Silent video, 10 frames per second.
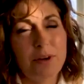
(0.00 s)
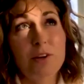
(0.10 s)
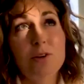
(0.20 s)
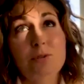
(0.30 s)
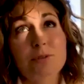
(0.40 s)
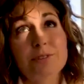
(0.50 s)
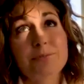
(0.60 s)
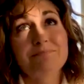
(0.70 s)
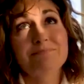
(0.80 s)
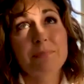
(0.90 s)
I called
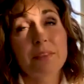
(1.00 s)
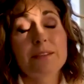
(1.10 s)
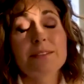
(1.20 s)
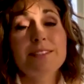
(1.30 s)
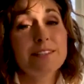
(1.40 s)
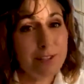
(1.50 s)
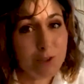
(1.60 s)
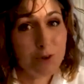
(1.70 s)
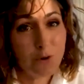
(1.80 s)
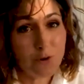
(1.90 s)
Sissel
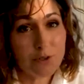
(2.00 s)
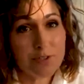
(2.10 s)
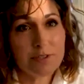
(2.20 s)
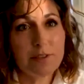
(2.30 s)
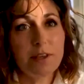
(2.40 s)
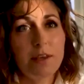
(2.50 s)
Talks,